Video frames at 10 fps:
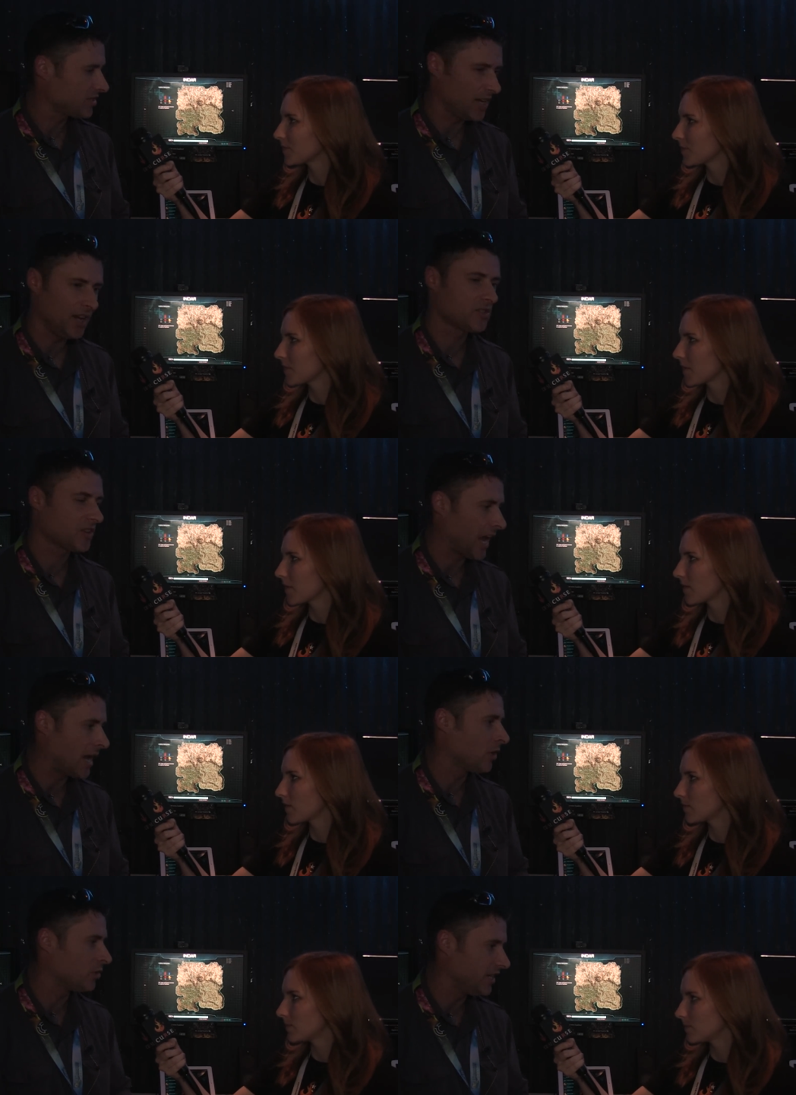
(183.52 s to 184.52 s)
Speaker 1: tints,
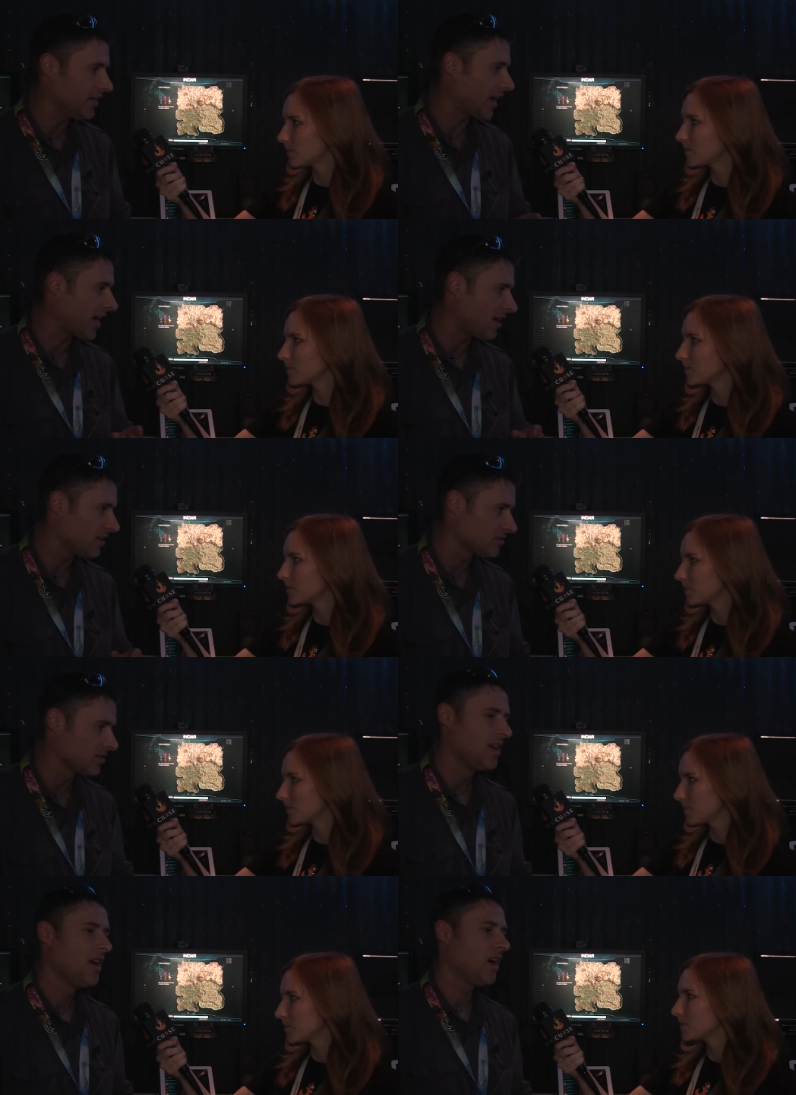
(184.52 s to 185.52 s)
camo, decals,
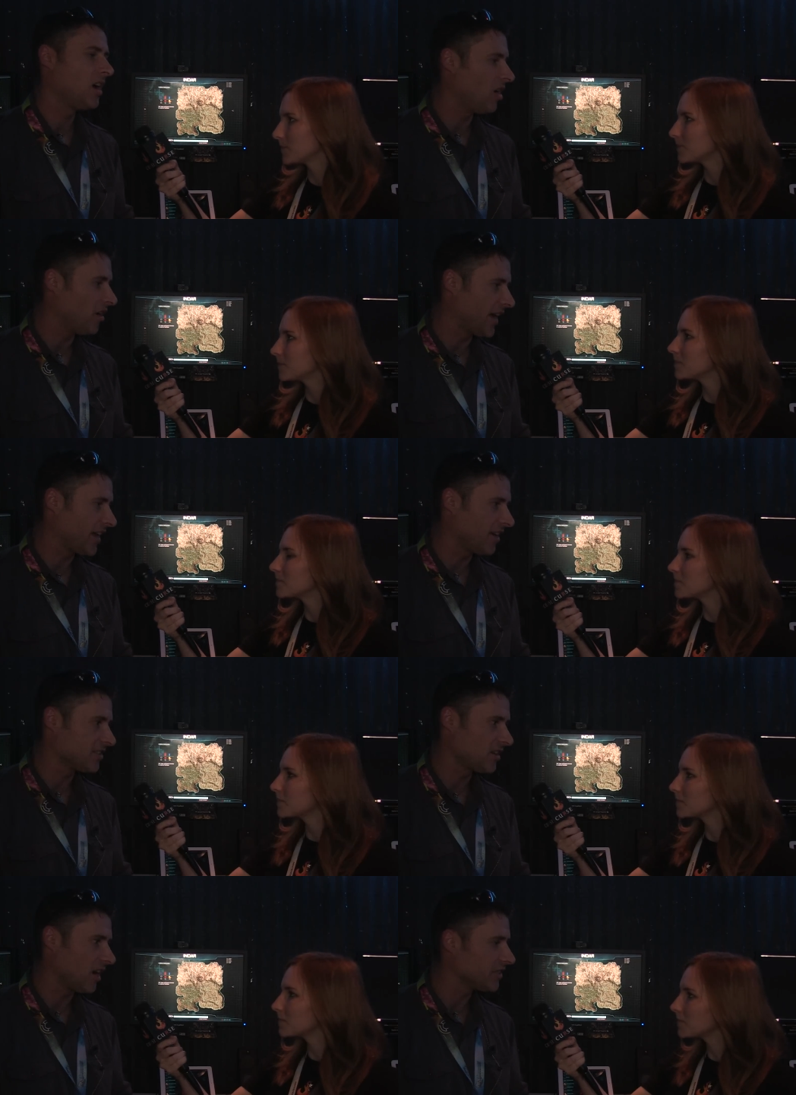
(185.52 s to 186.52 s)
uh, all that kind of
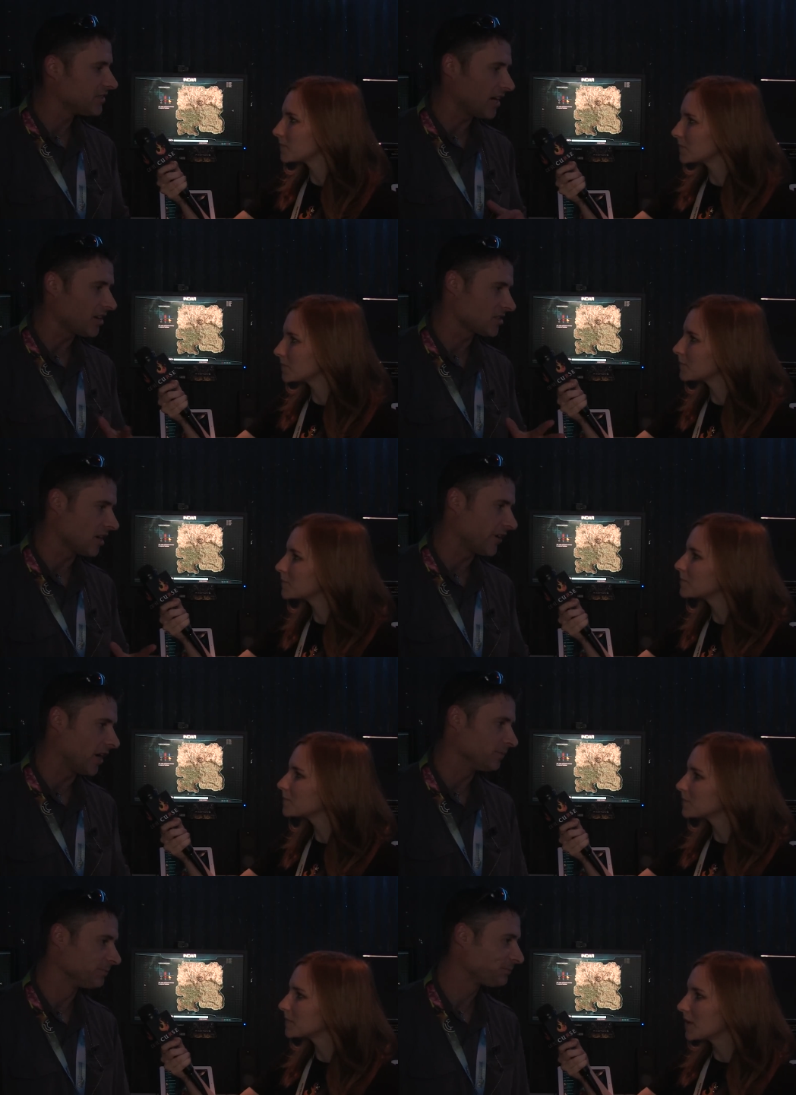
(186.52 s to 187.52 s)
stuff to deck yourself
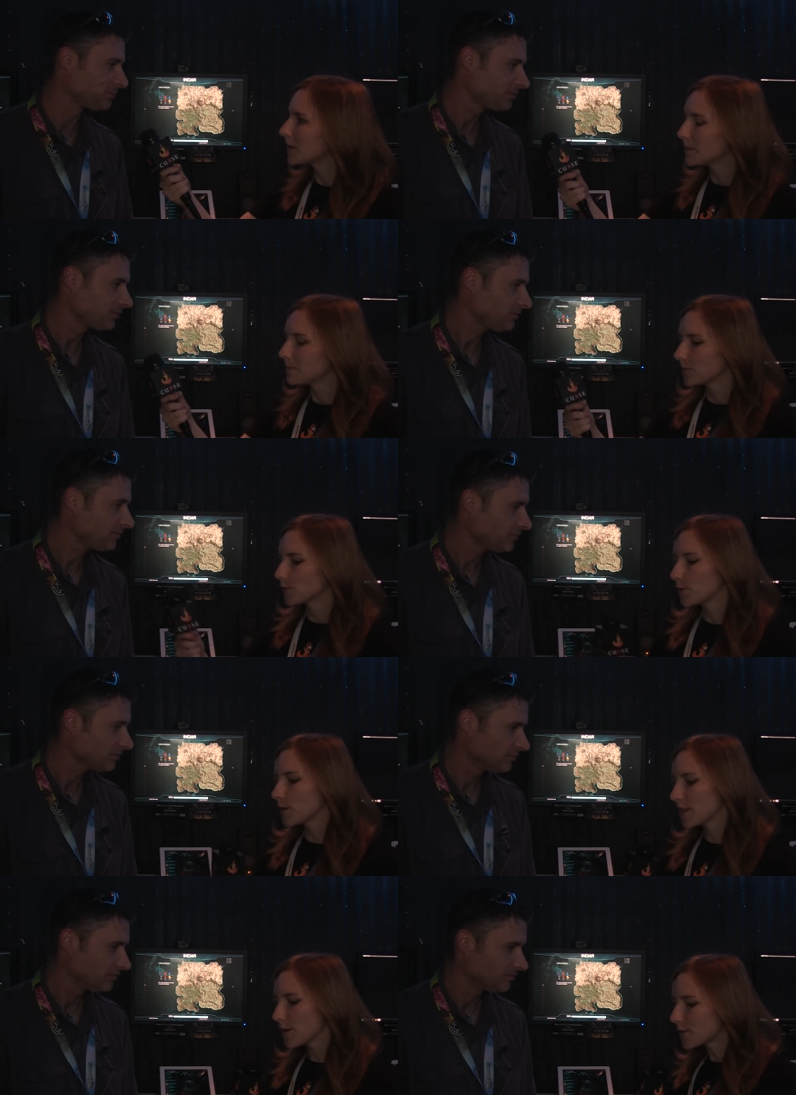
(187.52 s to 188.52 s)
out.
Speaker 2: So
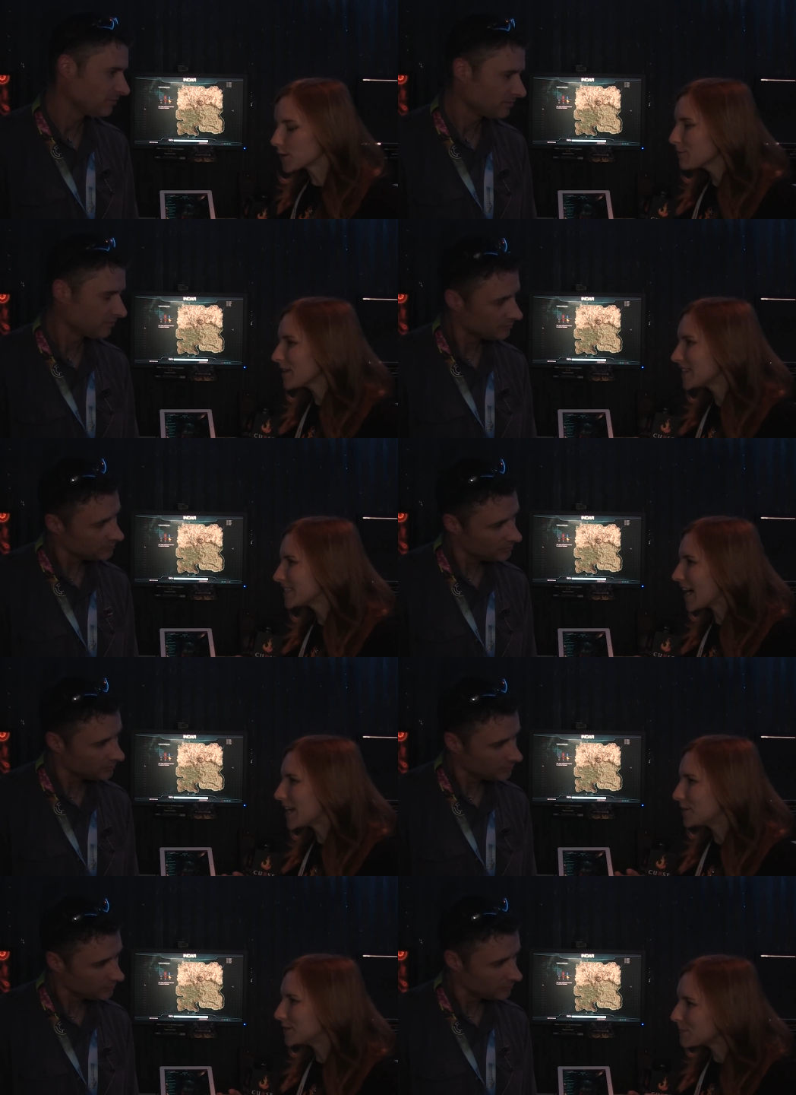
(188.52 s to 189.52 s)
in the first Planet
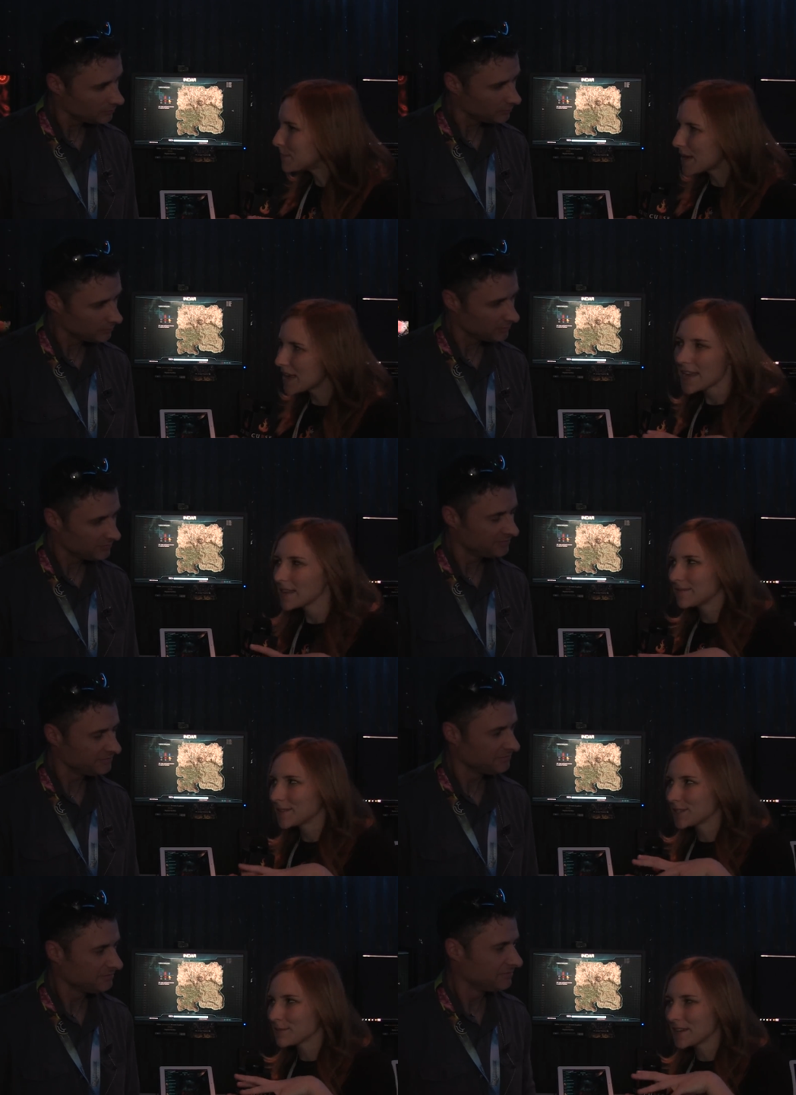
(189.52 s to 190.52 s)
Side, it was a bit
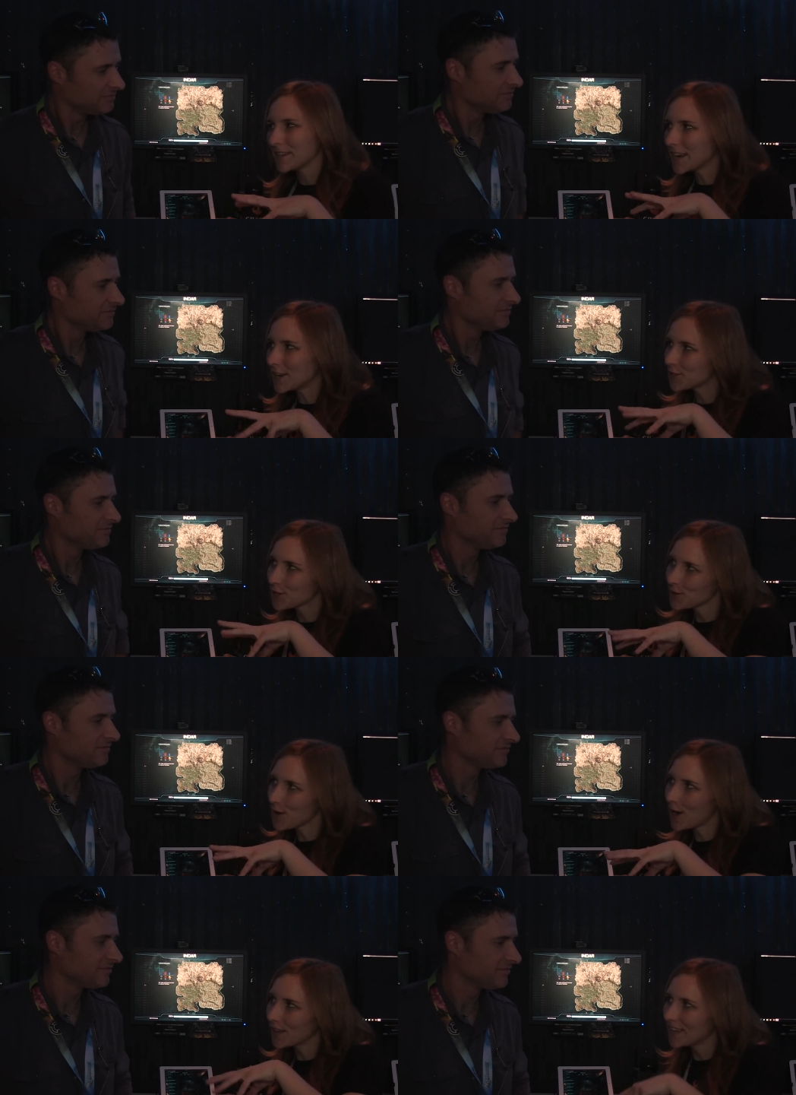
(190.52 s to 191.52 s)
there's a bit dungeon
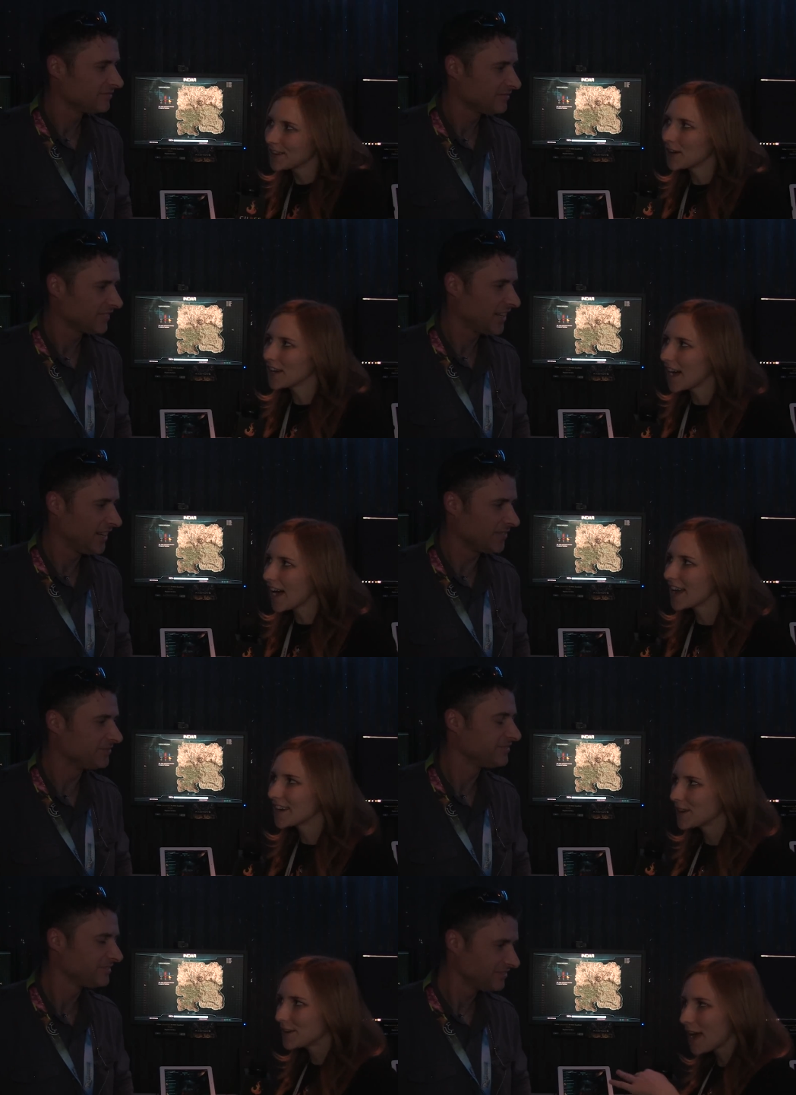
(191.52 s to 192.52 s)
crawly going on.
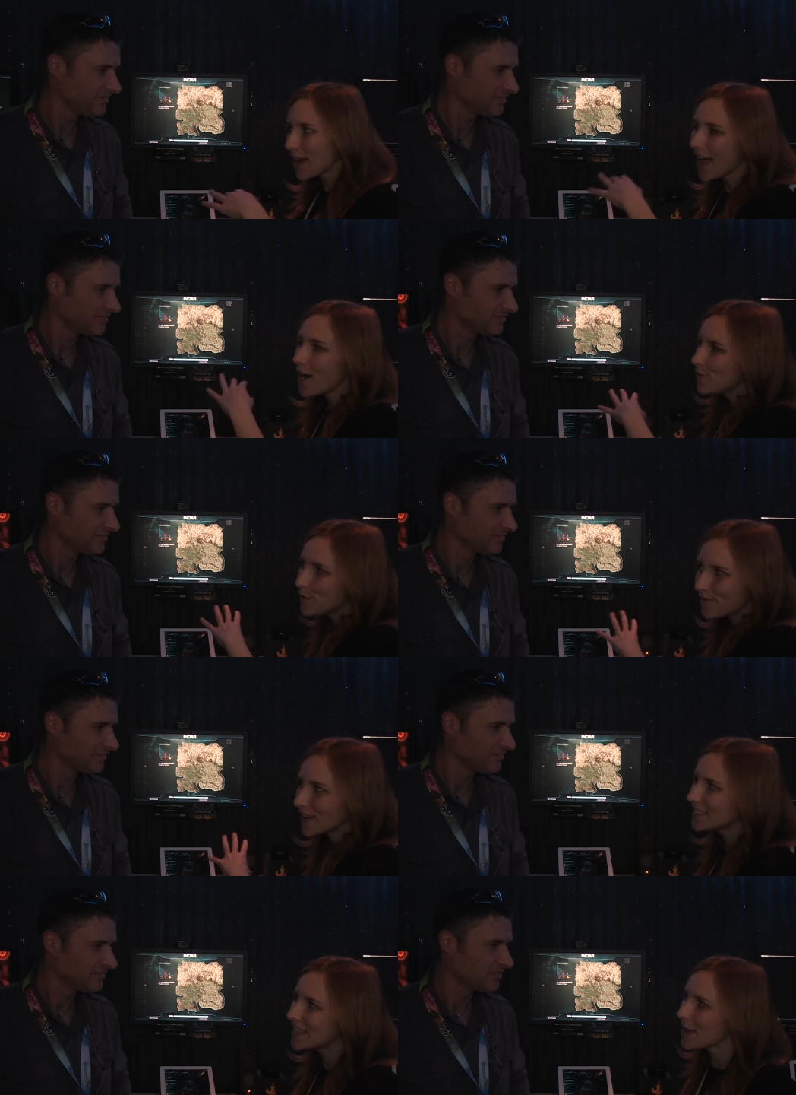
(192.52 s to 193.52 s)
You, how have you
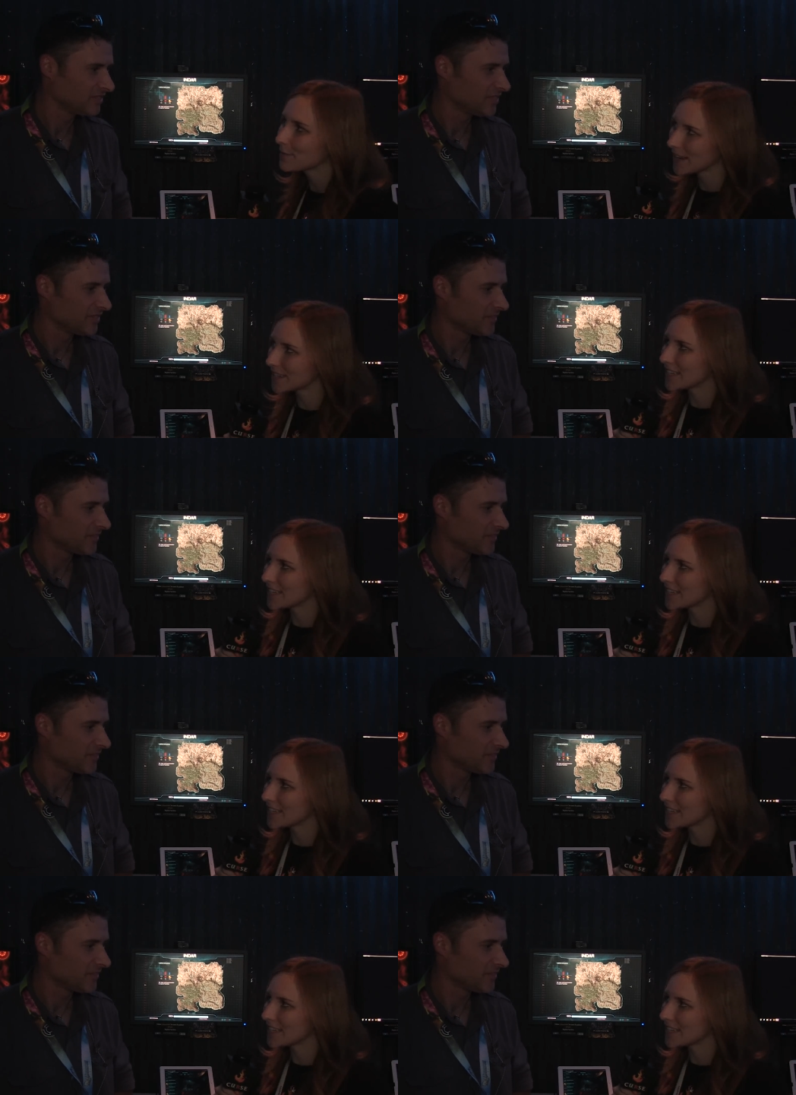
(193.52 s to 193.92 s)
fixed that in Planet